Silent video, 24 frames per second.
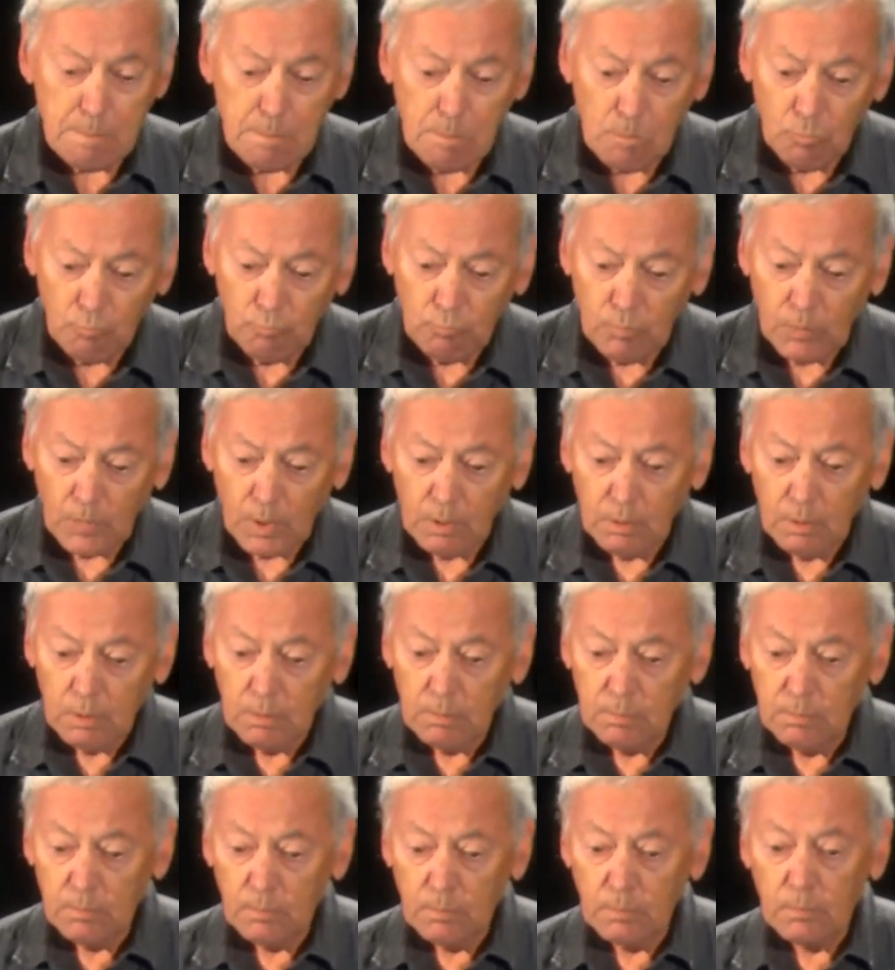
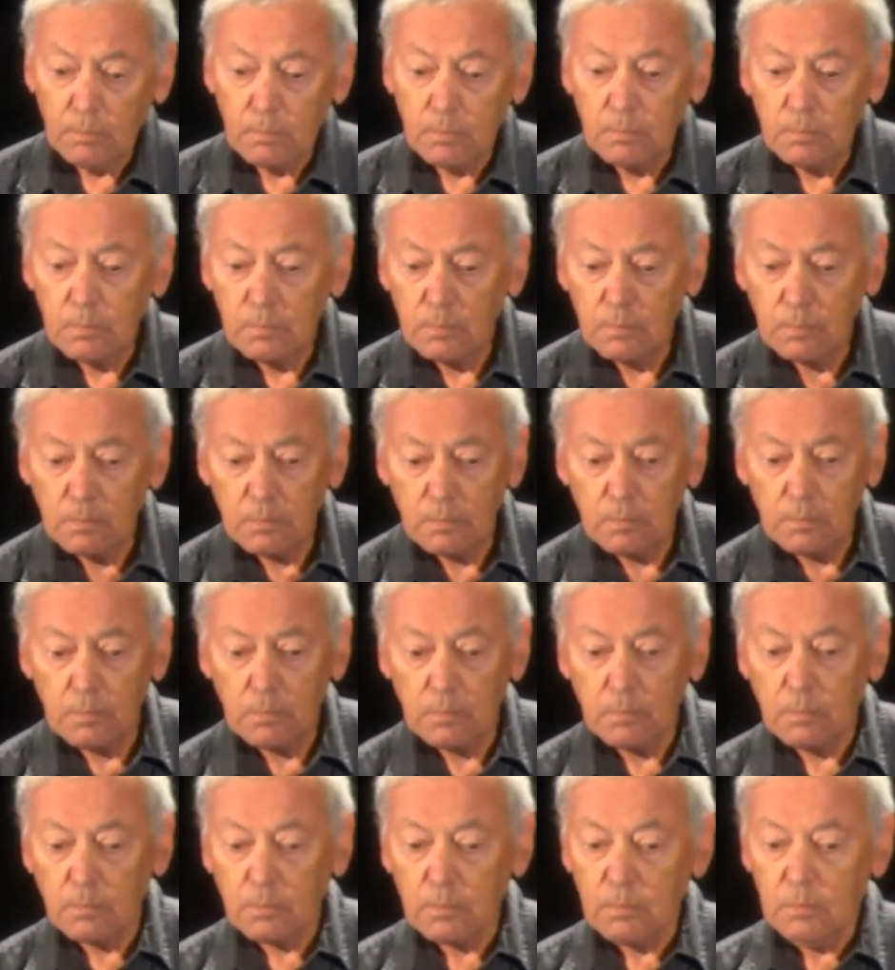
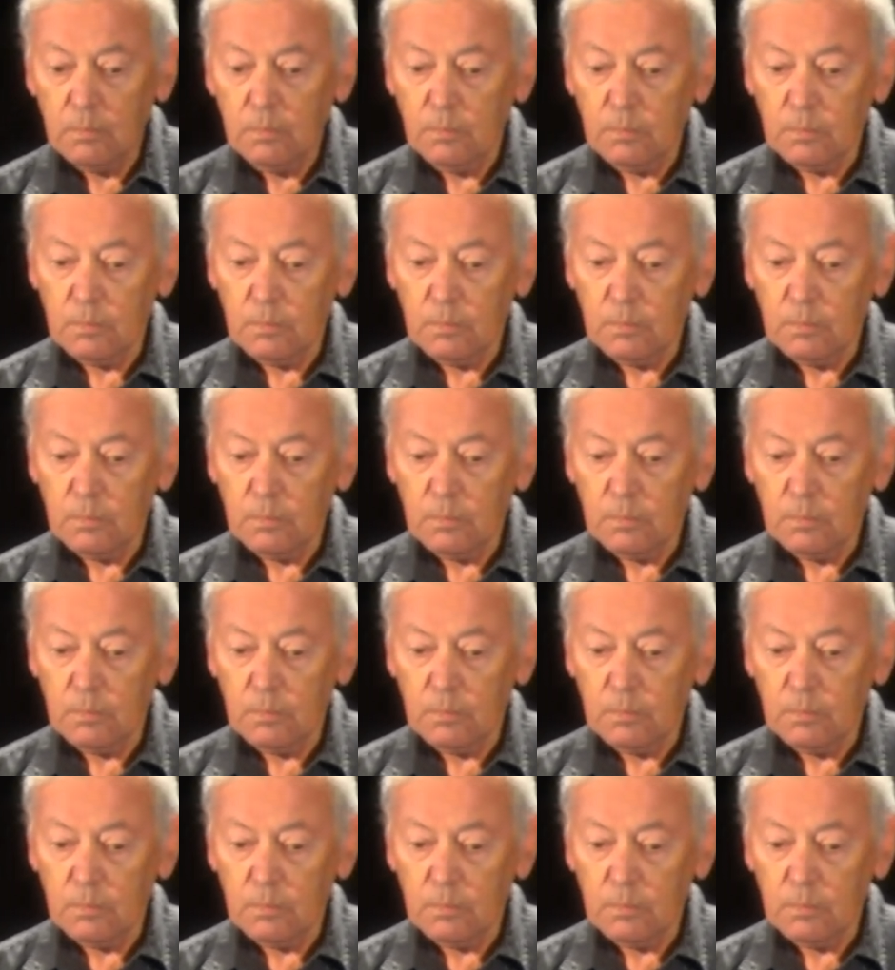[no speech]